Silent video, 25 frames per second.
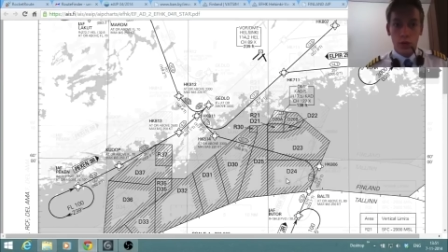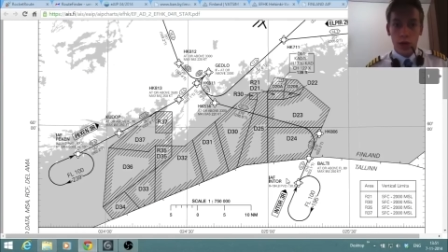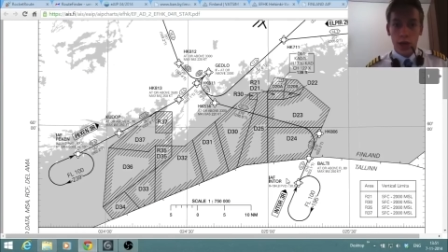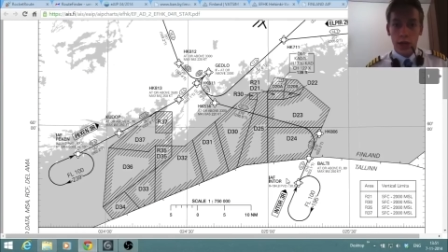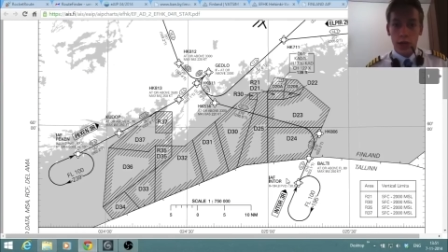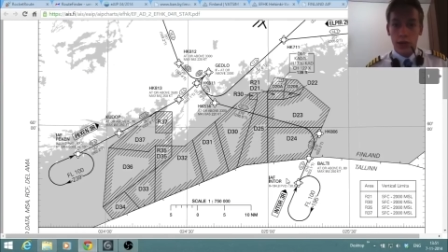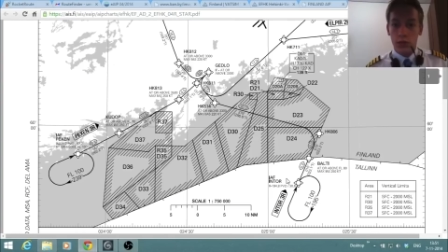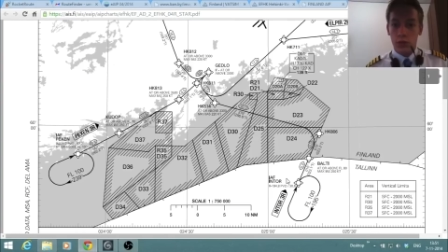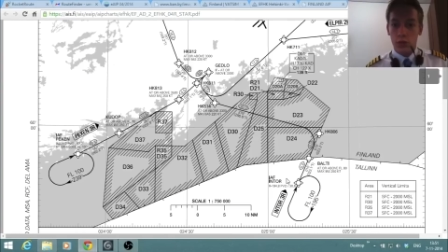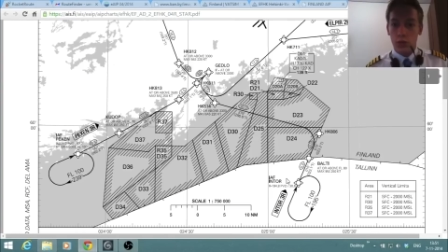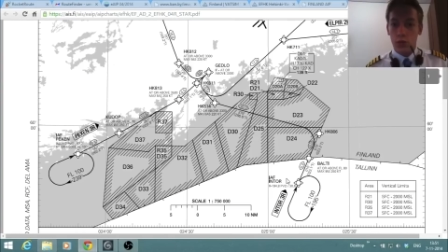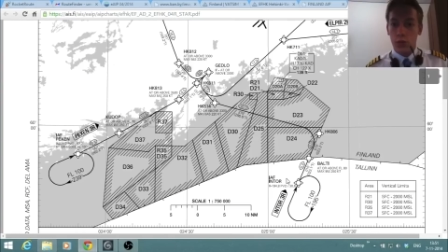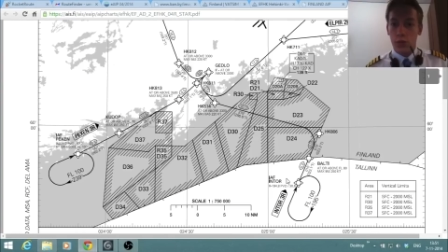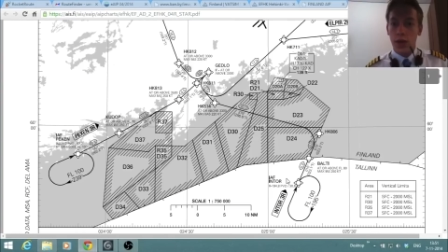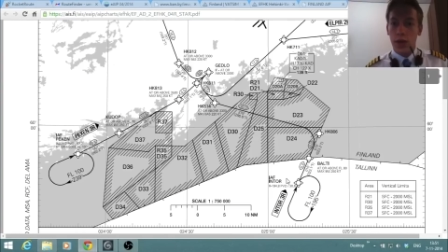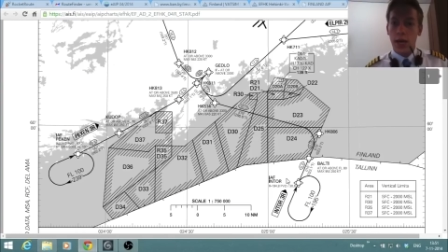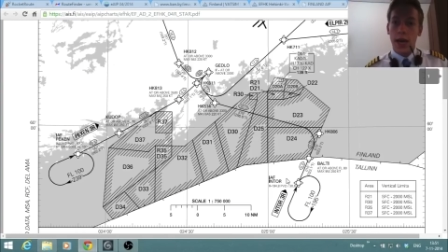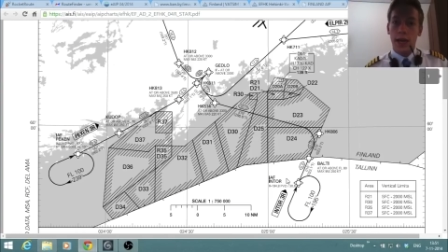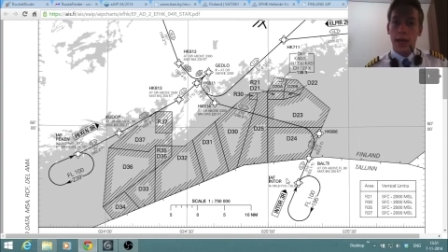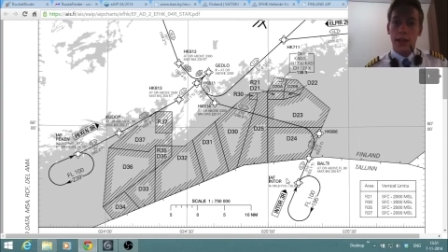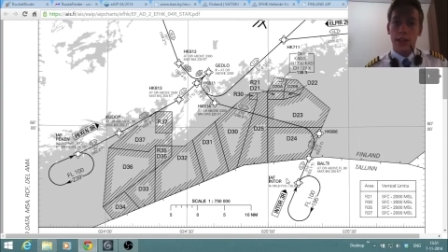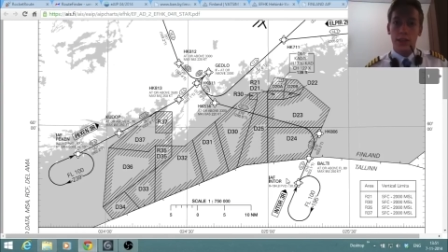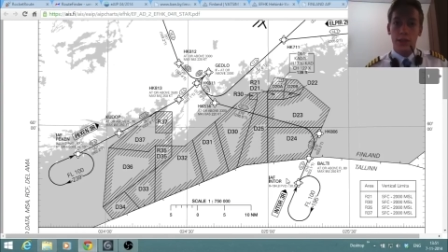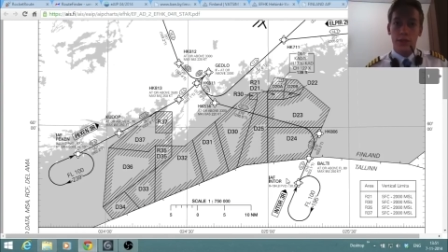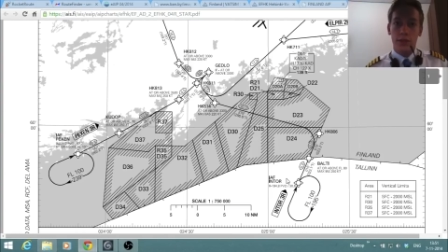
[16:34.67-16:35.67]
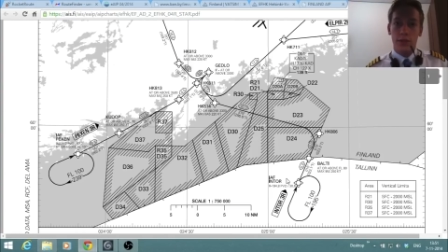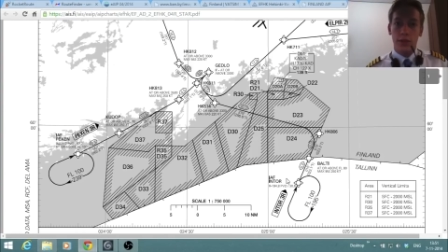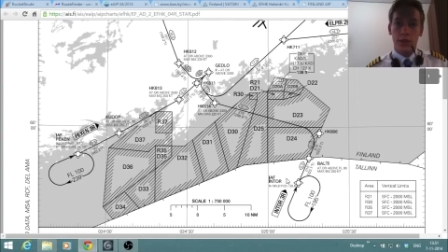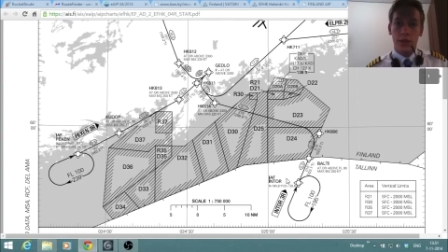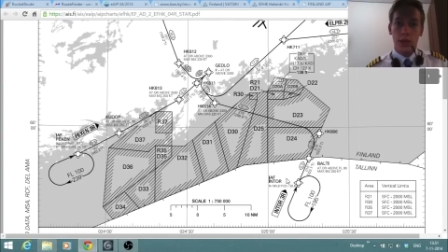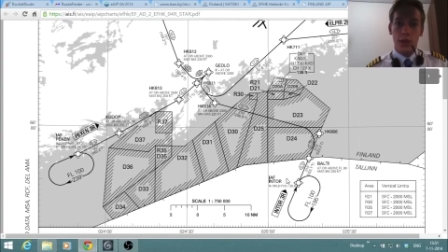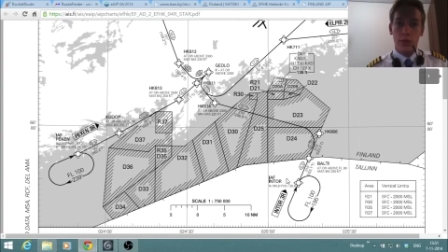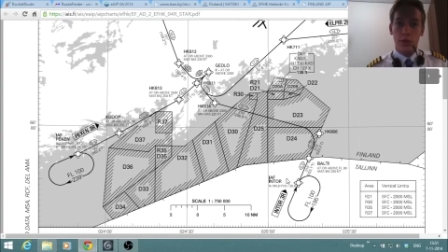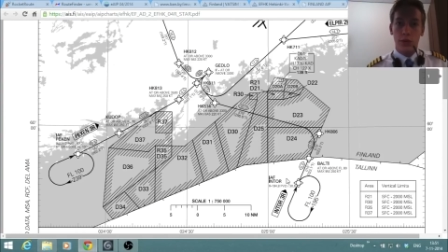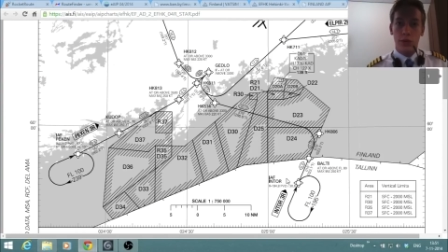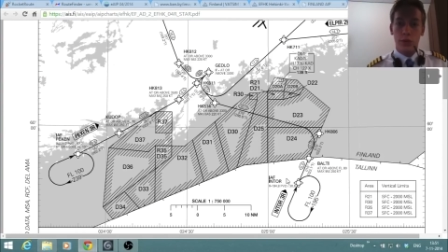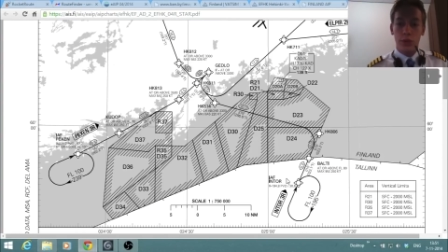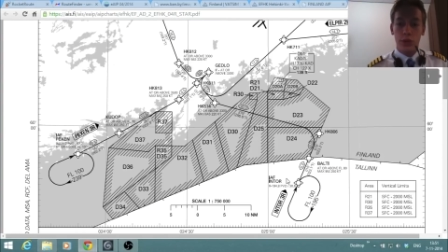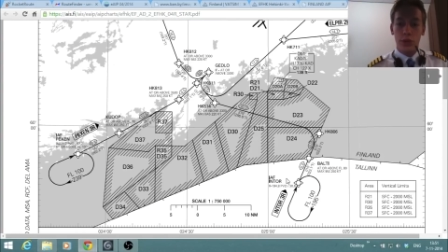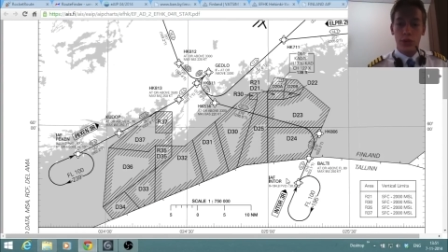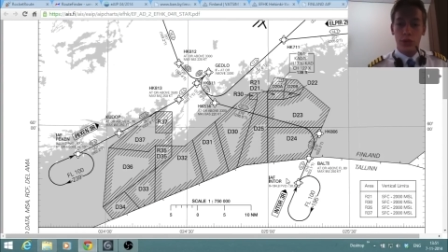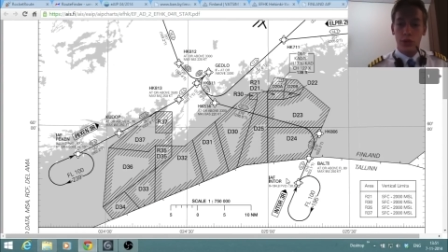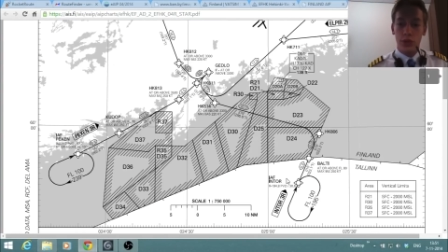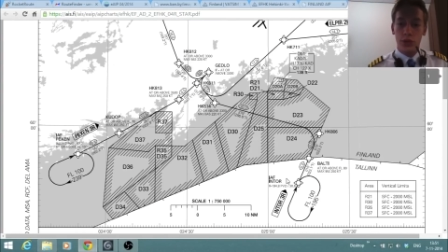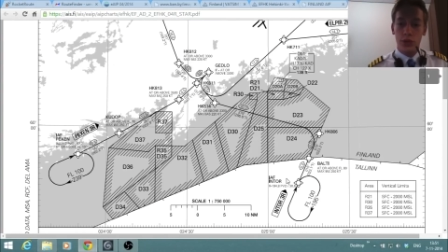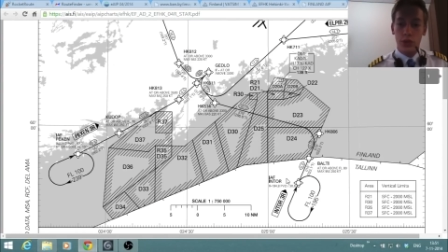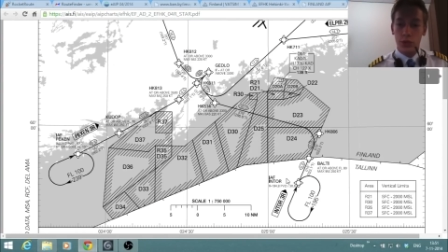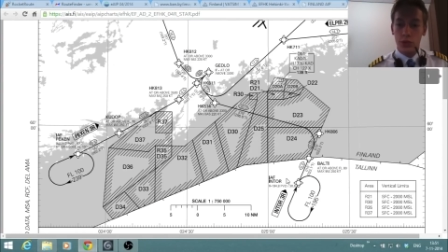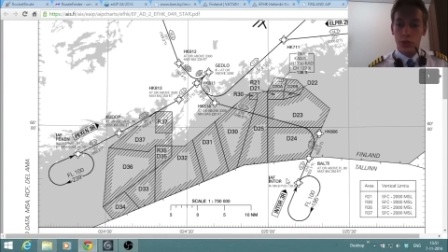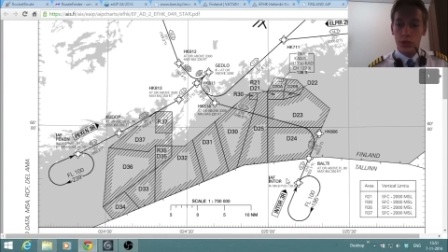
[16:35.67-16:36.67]
right would be active, then we would
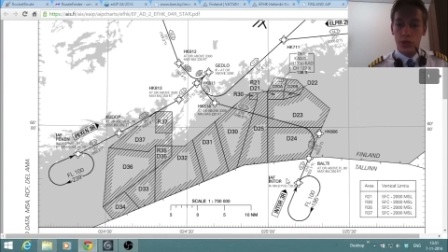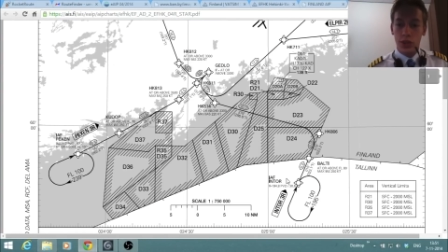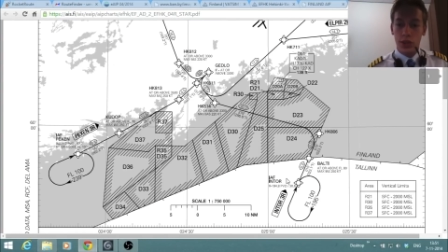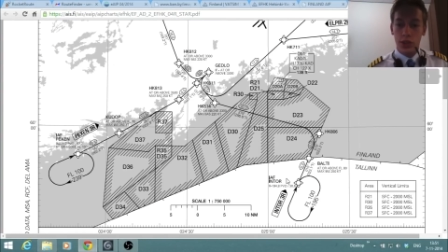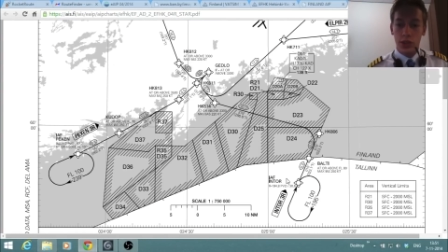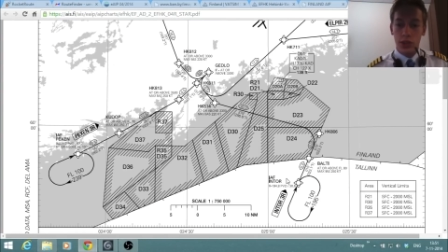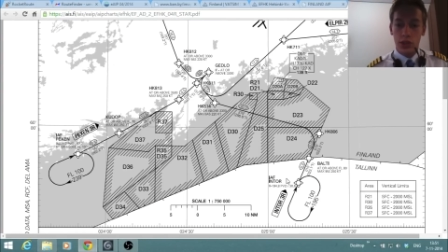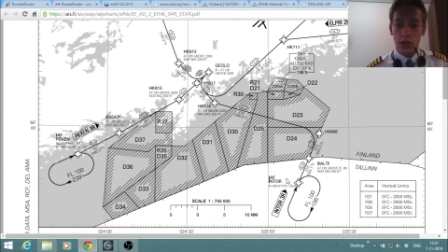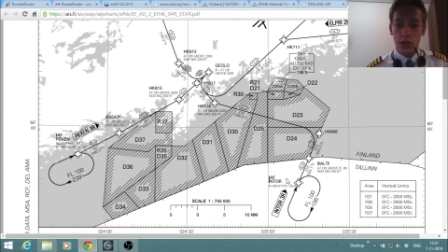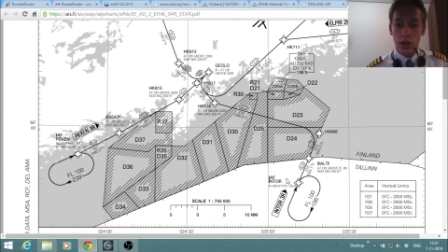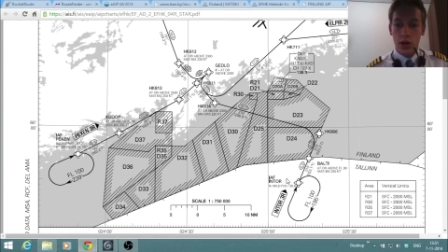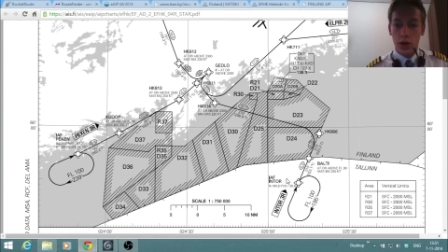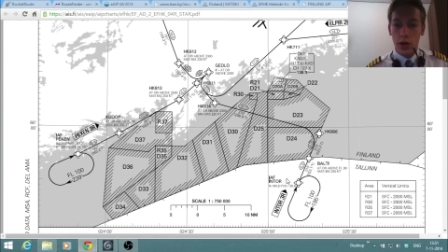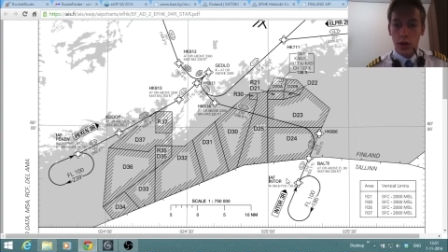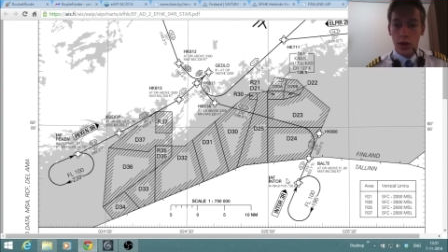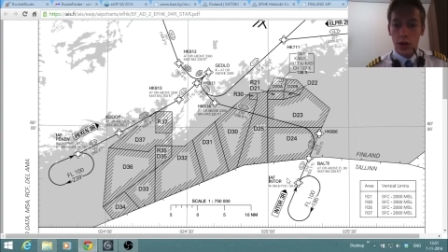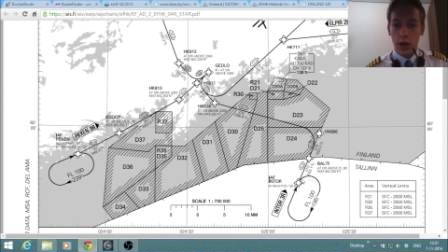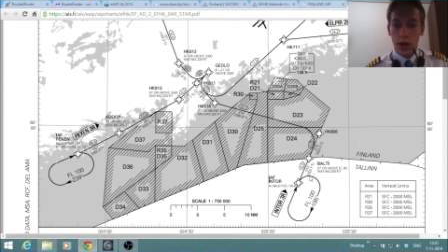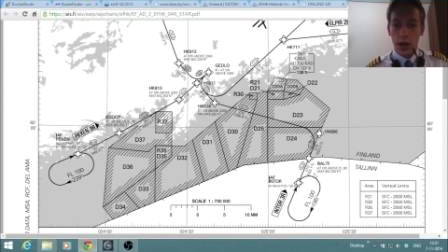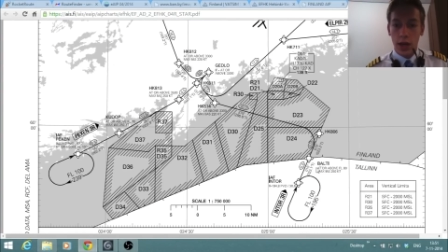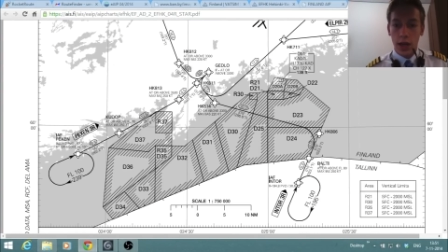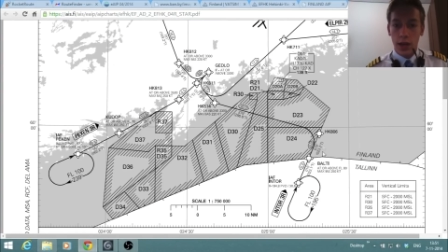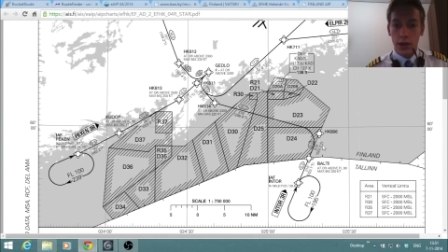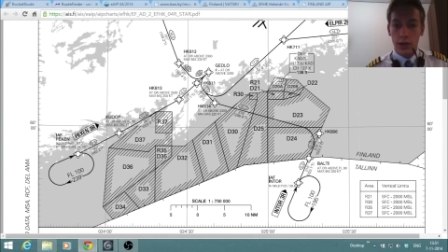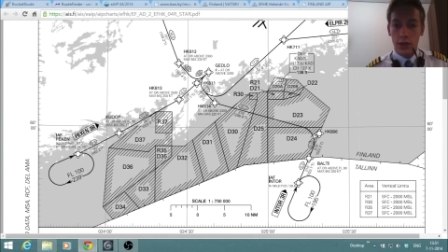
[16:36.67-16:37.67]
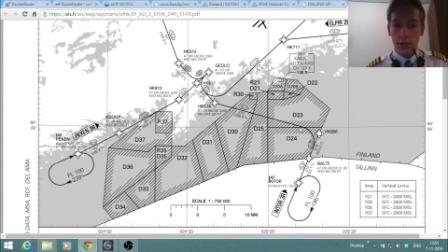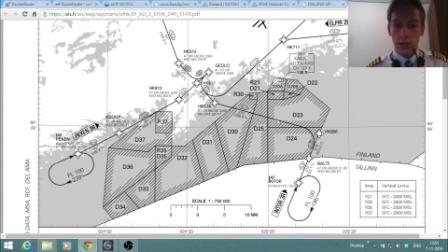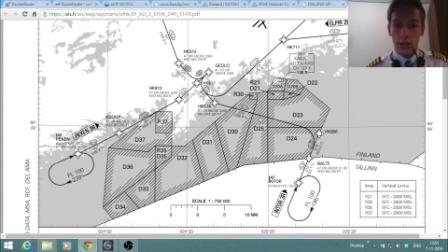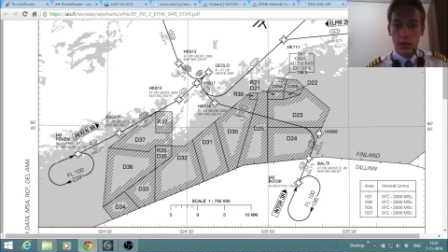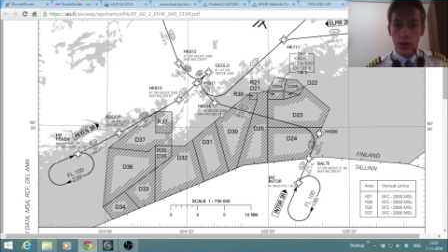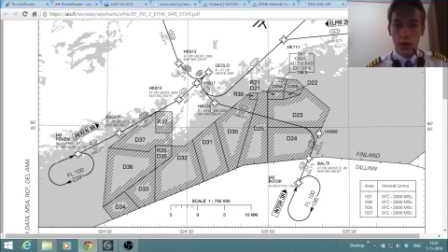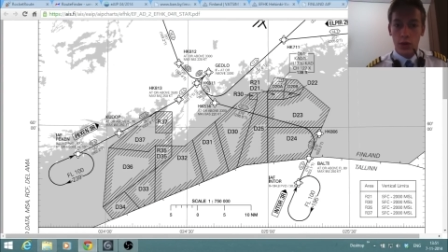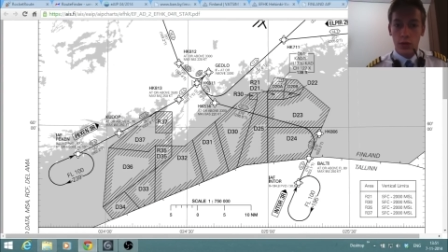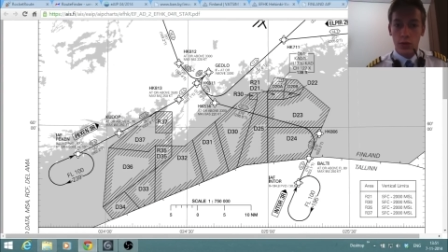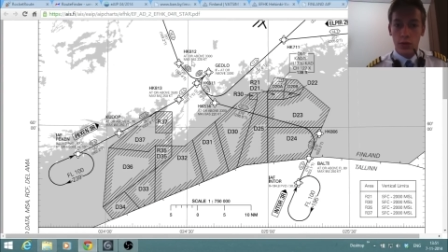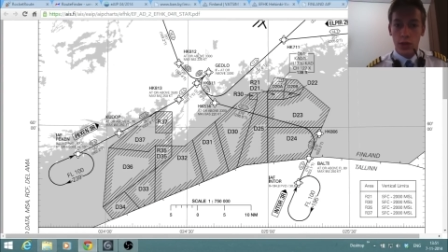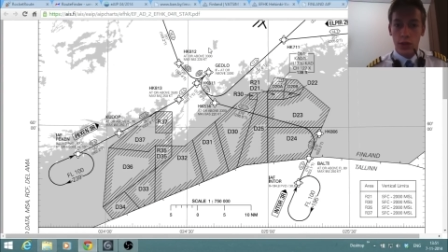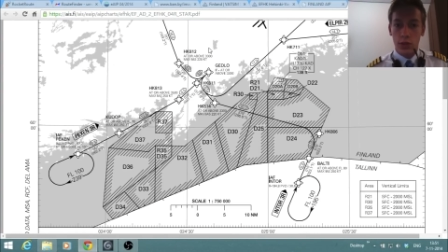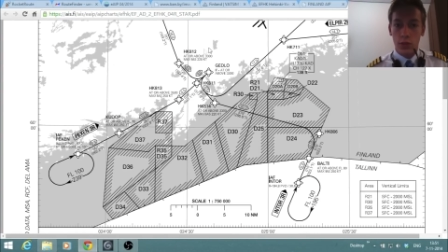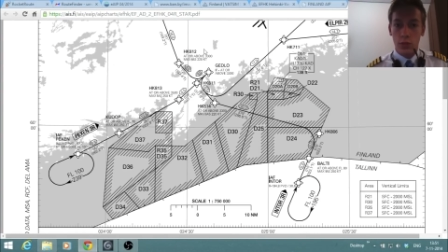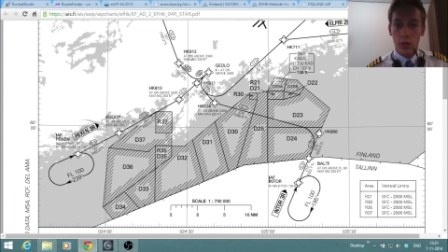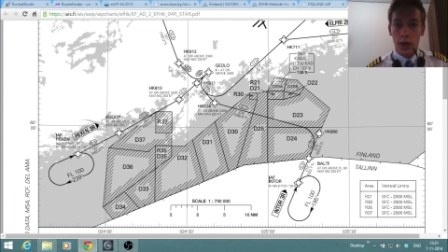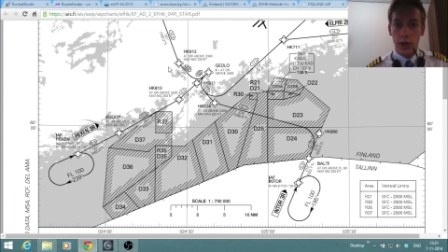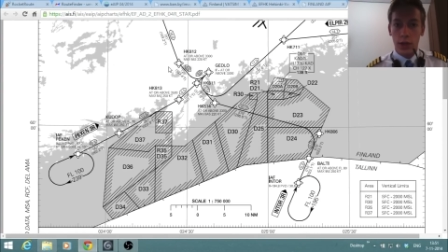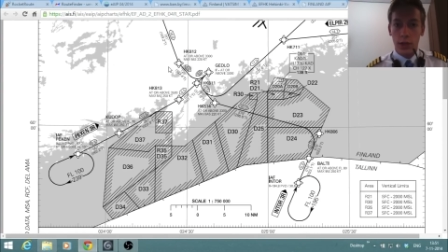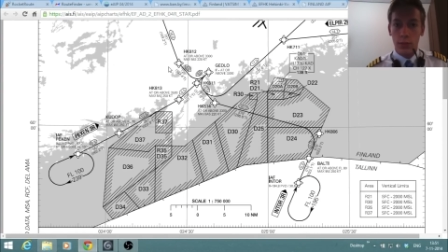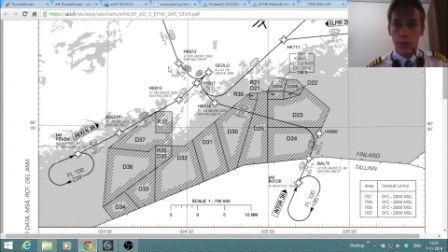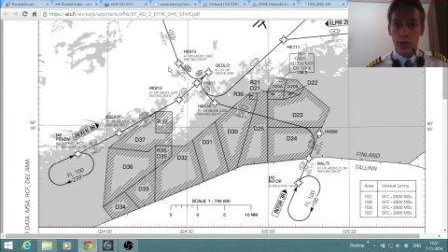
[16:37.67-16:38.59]
use this star and go that way.